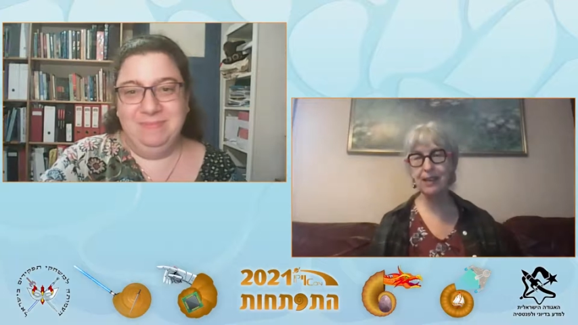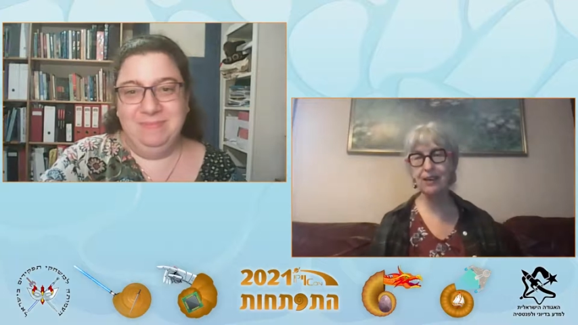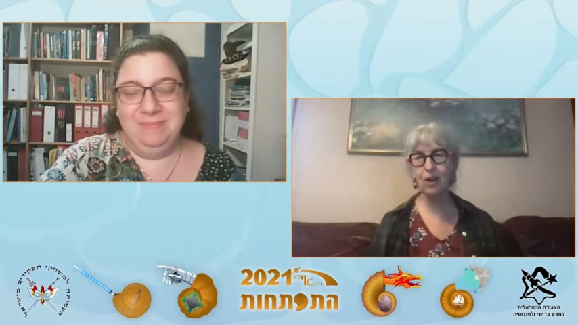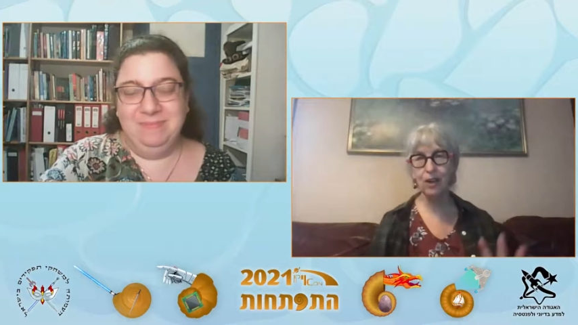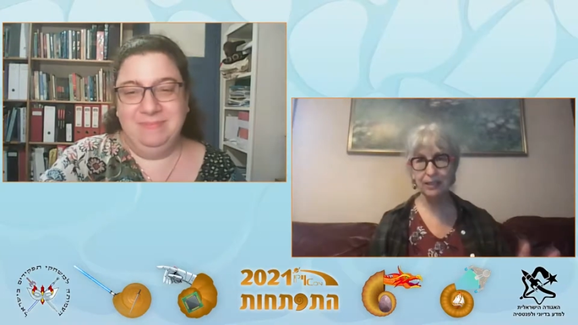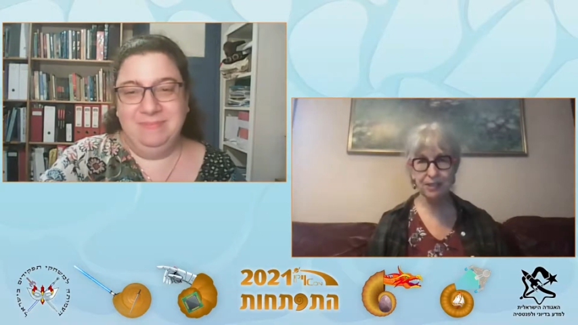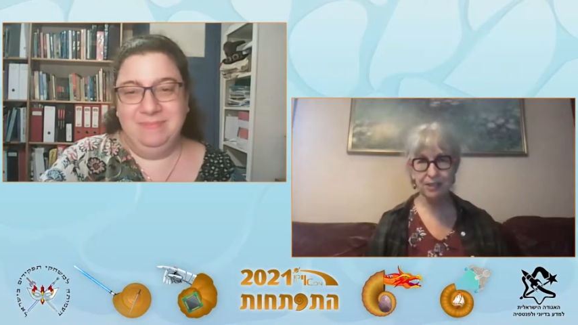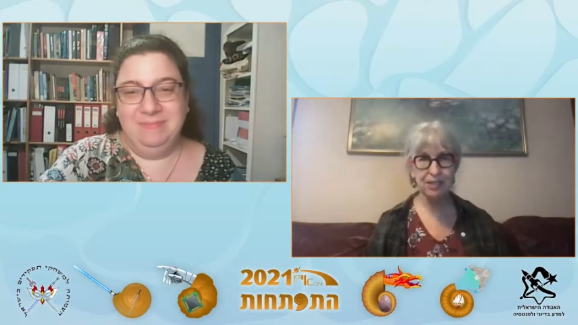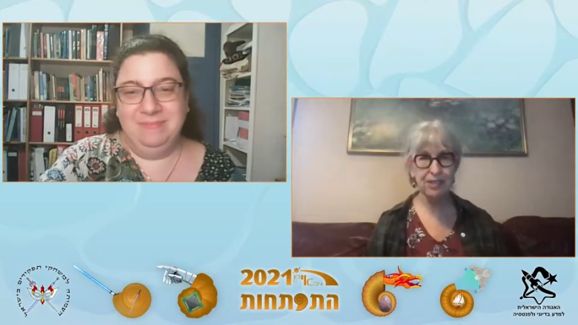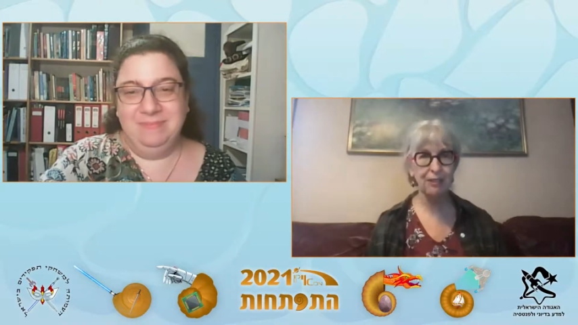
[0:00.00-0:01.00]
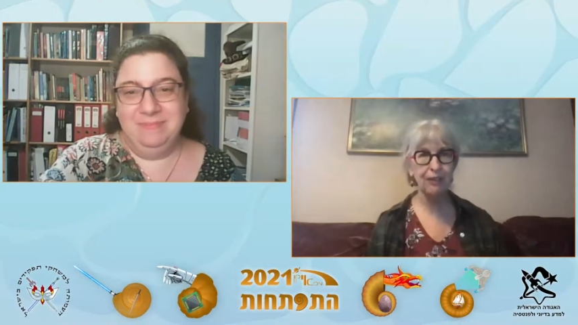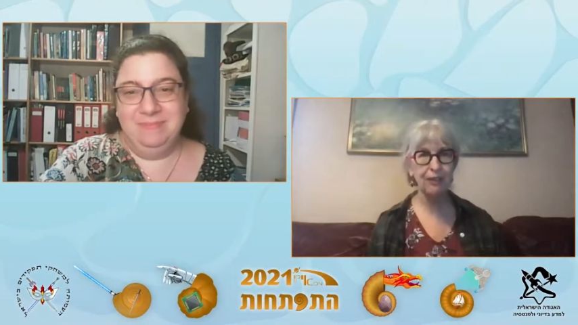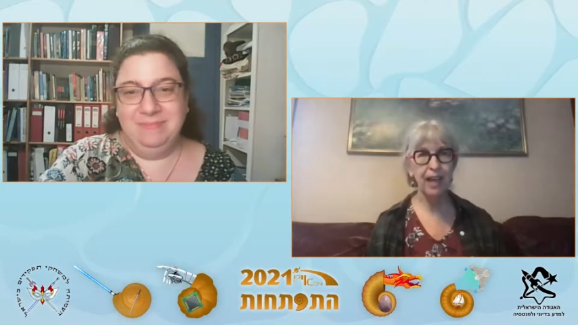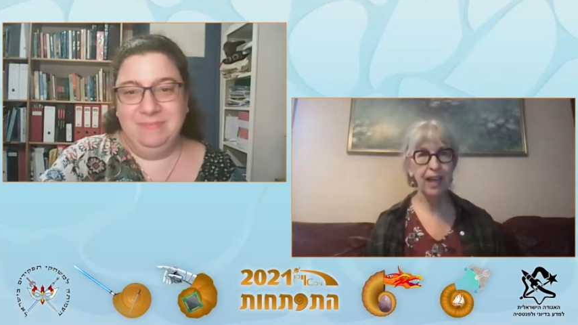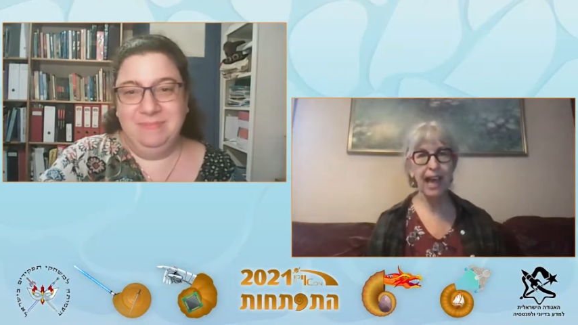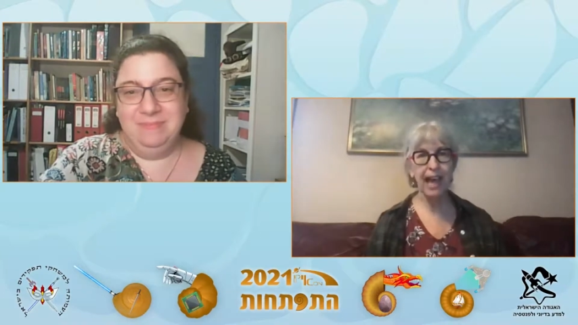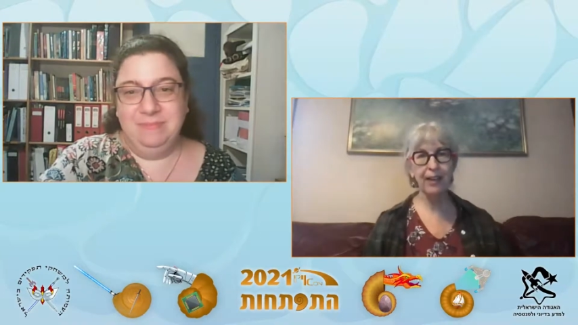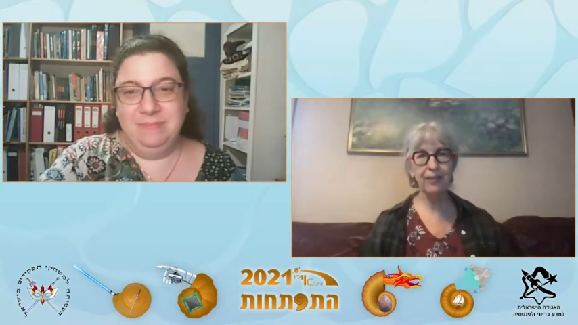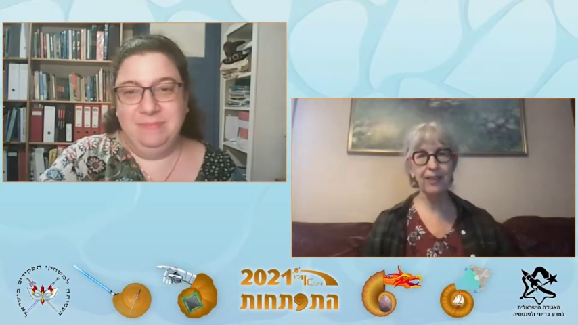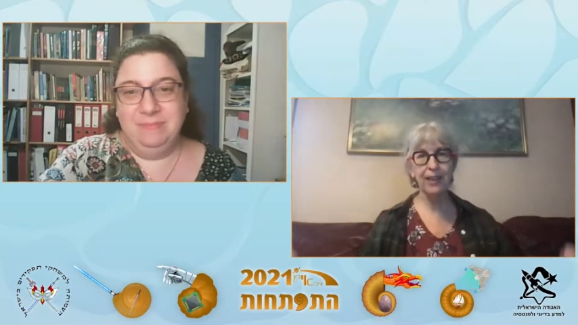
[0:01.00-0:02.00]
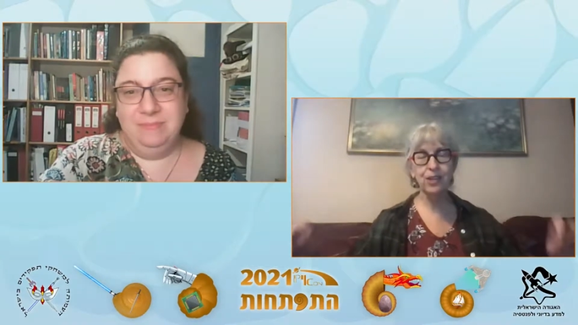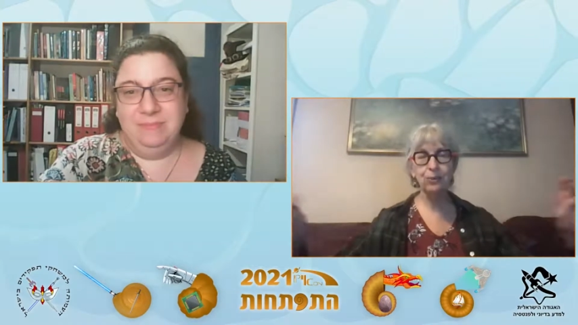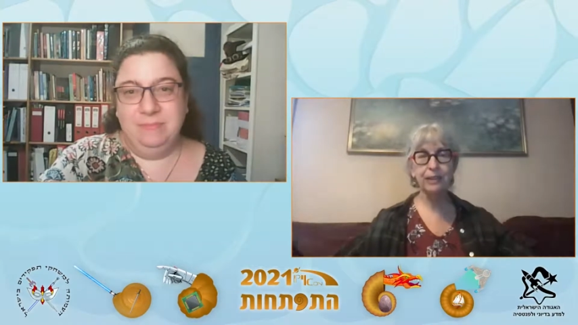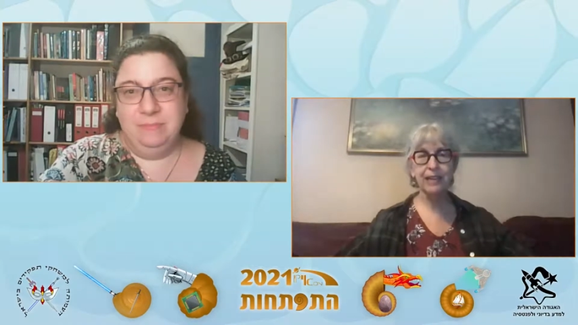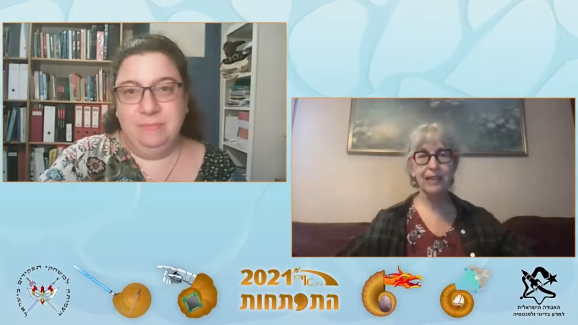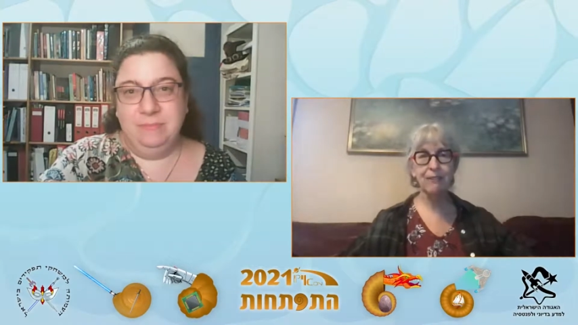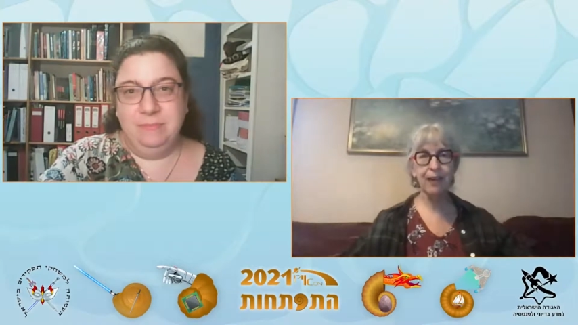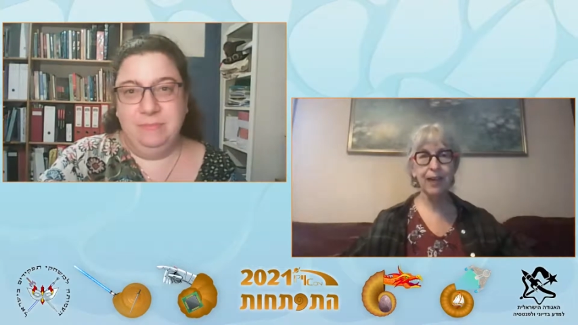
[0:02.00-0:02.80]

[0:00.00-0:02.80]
Speaker 1: and all of this stuff, and then you leave leave